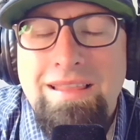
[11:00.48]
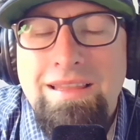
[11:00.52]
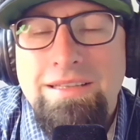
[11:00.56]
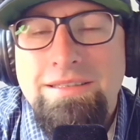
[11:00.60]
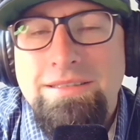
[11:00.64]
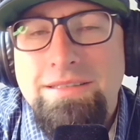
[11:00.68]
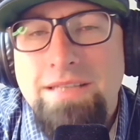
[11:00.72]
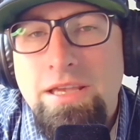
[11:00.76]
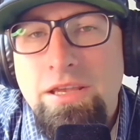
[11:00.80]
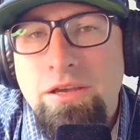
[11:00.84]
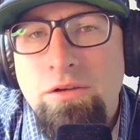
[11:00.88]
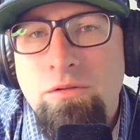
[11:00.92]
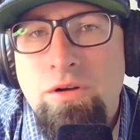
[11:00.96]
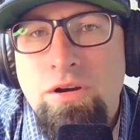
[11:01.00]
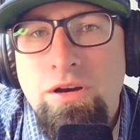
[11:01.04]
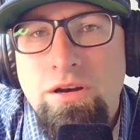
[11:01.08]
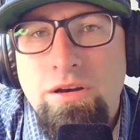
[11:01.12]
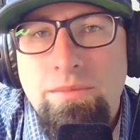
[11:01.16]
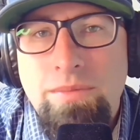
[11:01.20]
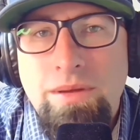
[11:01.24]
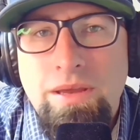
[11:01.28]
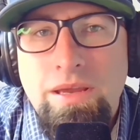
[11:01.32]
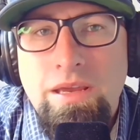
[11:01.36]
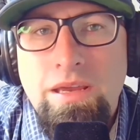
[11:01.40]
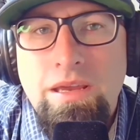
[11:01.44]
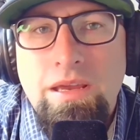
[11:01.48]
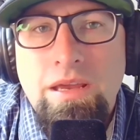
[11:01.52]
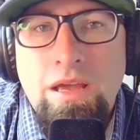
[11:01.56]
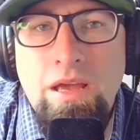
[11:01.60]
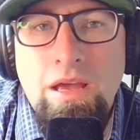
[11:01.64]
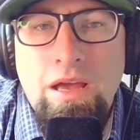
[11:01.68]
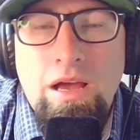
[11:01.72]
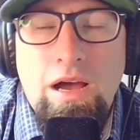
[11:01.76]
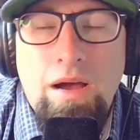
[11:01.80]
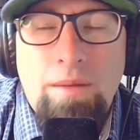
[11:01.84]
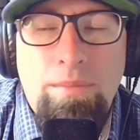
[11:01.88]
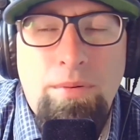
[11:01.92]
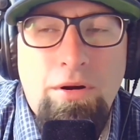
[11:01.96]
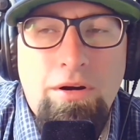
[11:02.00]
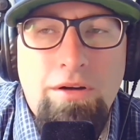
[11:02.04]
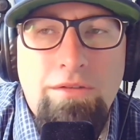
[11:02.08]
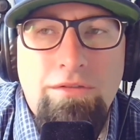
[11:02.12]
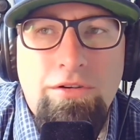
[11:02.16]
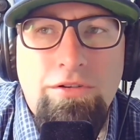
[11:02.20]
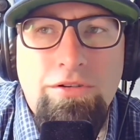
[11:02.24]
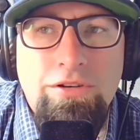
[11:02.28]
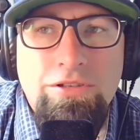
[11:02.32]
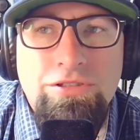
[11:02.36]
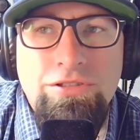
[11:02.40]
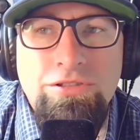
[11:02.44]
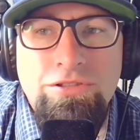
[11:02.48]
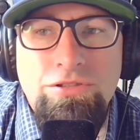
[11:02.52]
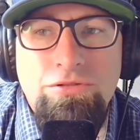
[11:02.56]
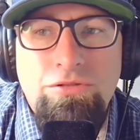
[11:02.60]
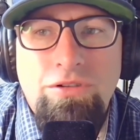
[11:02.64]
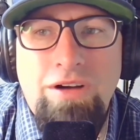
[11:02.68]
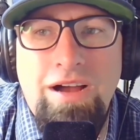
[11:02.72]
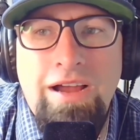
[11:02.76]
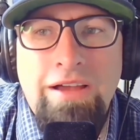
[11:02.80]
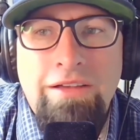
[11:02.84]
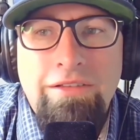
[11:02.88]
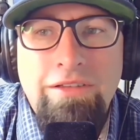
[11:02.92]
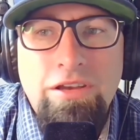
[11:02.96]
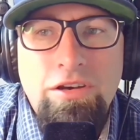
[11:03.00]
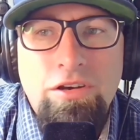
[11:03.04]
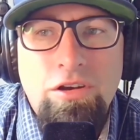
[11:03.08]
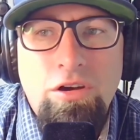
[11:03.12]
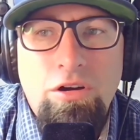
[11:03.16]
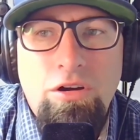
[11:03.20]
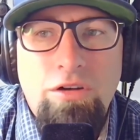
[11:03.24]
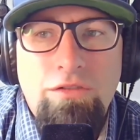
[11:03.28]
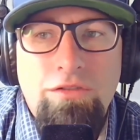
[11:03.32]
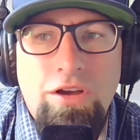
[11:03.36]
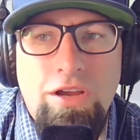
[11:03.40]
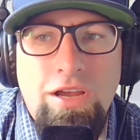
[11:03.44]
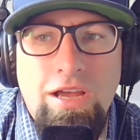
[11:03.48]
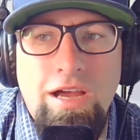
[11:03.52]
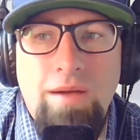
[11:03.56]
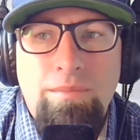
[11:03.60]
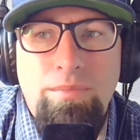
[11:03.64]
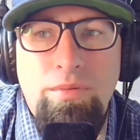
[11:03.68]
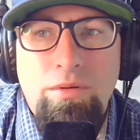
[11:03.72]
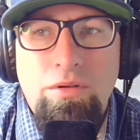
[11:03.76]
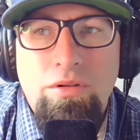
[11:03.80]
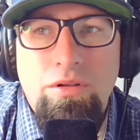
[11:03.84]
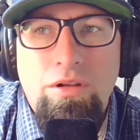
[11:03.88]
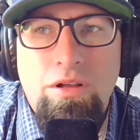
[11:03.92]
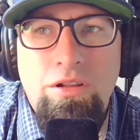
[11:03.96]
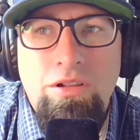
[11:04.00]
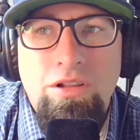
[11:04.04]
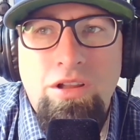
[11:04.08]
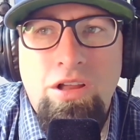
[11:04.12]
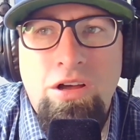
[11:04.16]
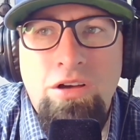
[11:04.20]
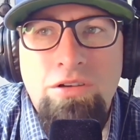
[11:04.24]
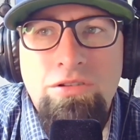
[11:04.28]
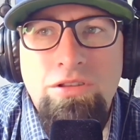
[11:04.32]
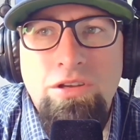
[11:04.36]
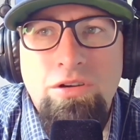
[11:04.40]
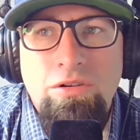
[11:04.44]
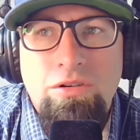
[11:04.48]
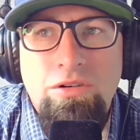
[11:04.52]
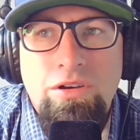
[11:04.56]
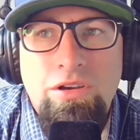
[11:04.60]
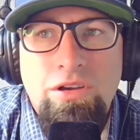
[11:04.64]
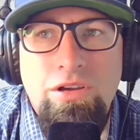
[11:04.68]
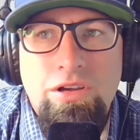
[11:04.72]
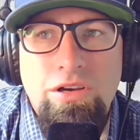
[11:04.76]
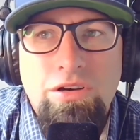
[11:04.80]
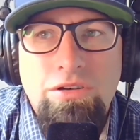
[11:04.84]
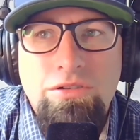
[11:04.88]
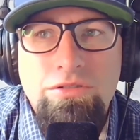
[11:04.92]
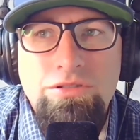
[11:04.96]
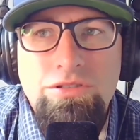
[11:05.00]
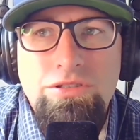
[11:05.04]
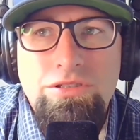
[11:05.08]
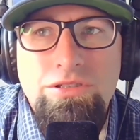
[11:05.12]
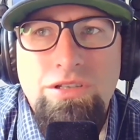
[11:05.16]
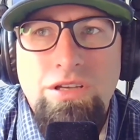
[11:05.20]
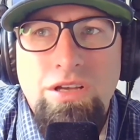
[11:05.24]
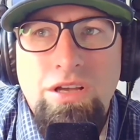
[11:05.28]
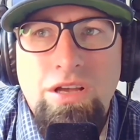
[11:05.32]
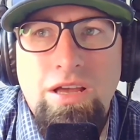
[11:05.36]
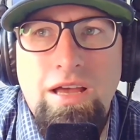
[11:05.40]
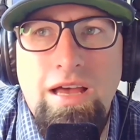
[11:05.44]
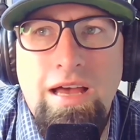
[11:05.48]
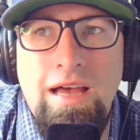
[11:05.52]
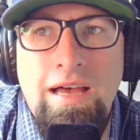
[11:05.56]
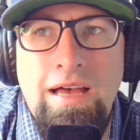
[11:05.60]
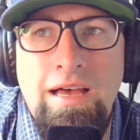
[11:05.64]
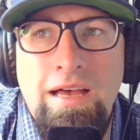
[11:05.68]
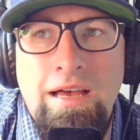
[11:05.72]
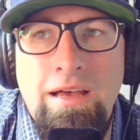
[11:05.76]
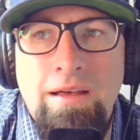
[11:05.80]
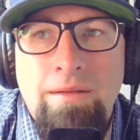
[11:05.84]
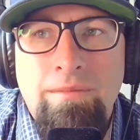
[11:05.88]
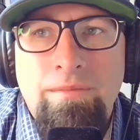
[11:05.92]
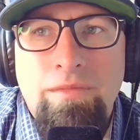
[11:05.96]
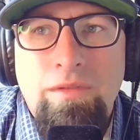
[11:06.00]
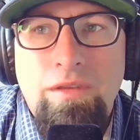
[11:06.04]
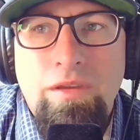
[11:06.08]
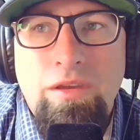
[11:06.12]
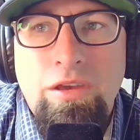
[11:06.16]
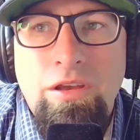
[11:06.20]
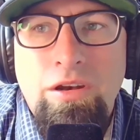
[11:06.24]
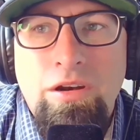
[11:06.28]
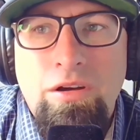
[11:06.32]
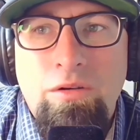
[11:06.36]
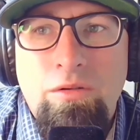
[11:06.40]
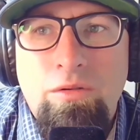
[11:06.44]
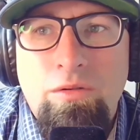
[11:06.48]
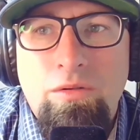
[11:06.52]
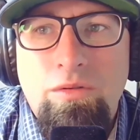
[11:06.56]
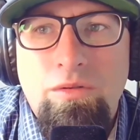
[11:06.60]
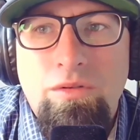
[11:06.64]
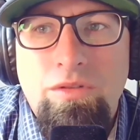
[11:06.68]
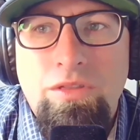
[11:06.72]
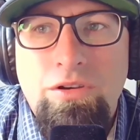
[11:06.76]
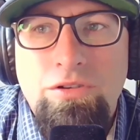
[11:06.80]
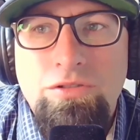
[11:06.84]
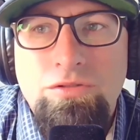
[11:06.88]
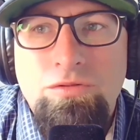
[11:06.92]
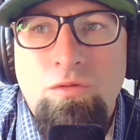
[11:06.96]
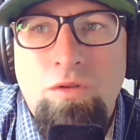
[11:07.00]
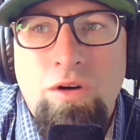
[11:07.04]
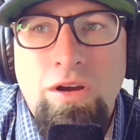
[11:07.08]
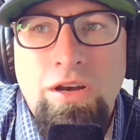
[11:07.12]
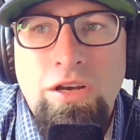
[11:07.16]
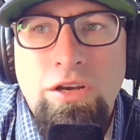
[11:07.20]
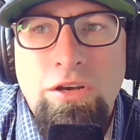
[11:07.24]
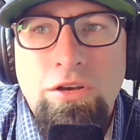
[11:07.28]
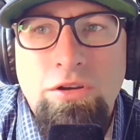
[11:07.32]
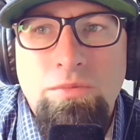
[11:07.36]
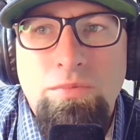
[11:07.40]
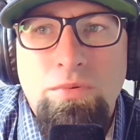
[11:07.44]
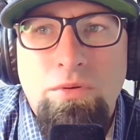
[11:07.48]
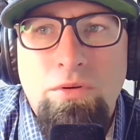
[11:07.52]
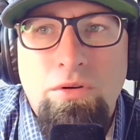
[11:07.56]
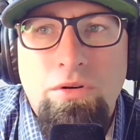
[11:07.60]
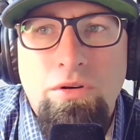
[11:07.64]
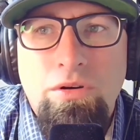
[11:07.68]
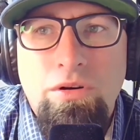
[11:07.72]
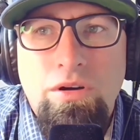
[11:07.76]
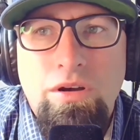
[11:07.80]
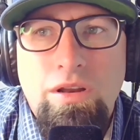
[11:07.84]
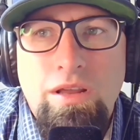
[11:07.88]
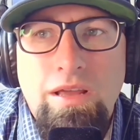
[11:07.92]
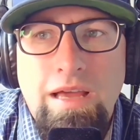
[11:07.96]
let's say you wanted to be a part of a Christian school. I only know of a couple along the Oregon coast. There's one in Newport,